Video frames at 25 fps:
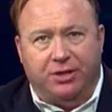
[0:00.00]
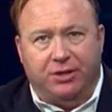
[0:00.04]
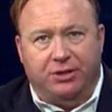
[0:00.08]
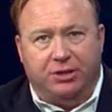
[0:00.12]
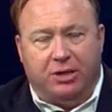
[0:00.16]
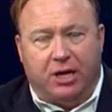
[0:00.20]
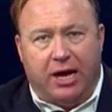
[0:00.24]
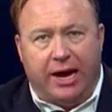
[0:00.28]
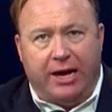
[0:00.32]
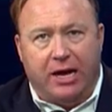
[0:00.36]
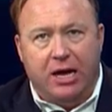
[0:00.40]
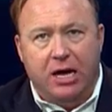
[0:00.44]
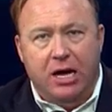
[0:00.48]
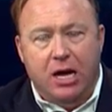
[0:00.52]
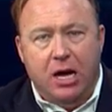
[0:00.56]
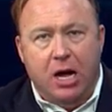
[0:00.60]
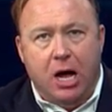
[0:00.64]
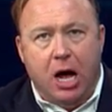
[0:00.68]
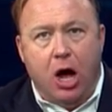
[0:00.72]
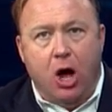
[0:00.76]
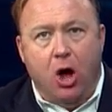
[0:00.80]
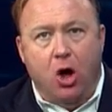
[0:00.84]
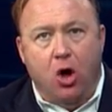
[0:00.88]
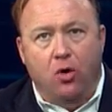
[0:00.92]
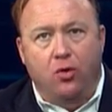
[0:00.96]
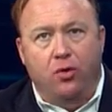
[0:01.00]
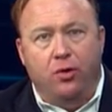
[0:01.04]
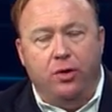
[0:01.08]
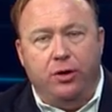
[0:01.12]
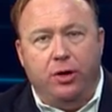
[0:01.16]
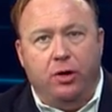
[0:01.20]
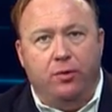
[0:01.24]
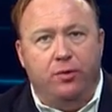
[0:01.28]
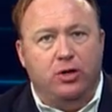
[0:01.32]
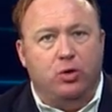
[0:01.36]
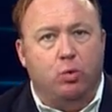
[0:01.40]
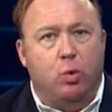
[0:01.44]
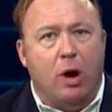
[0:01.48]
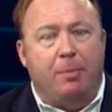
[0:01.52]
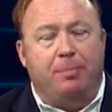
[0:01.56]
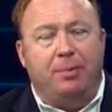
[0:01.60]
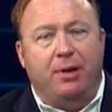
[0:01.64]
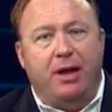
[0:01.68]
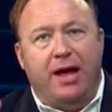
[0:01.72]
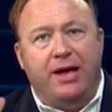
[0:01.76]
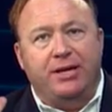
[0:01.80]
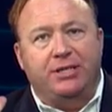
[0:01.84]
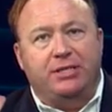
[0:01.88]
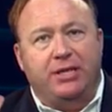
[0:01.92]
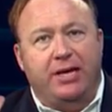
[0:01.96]
It's like, oh, you know, this
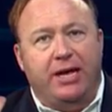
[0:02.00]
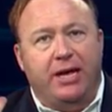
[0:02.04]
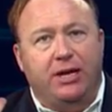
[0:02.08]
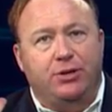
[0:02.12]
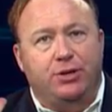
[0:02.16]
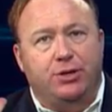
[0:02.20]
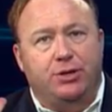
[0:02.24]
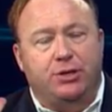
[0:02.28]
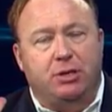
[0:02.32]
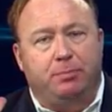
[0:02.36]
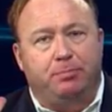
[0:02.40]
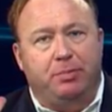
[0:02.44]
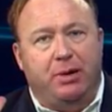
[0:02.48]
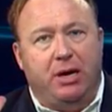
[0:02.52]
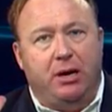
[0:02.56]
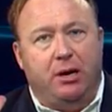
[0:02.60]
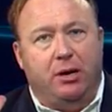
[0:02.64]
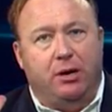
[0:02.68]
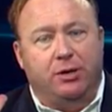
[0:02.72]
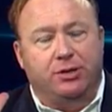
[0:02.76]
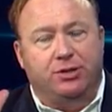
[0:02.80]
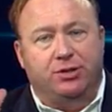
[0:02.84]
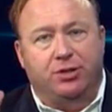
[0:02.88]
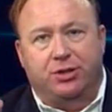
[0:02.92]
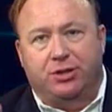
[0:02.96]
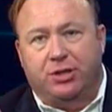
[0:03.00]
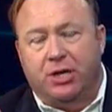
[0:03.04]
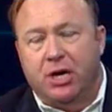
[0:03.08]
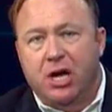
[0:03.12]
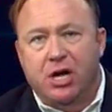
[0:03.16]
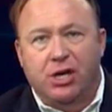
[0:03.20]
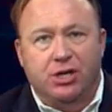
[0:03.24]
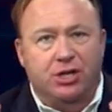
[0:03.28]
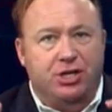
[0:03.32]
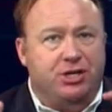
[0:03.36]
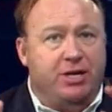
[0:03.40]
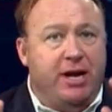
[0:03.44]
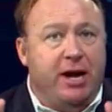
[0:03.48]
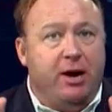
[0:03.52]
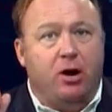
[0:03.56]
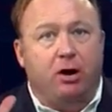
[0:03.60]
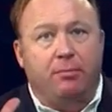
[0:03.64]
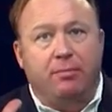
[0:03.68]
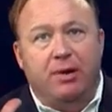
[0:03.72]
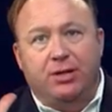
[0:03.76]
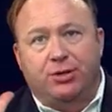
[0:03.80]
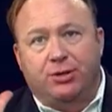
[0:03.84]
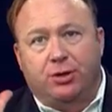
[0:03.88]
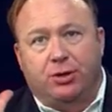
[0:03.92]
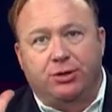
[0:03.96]
weaponized thing just appears. This Stinger
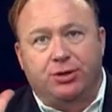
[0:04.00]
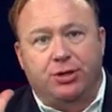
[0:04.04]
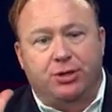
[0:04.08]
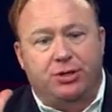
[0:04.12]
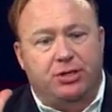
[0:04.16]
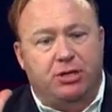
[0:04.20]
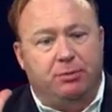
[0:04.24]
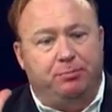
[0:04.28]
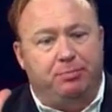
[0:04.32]
missile just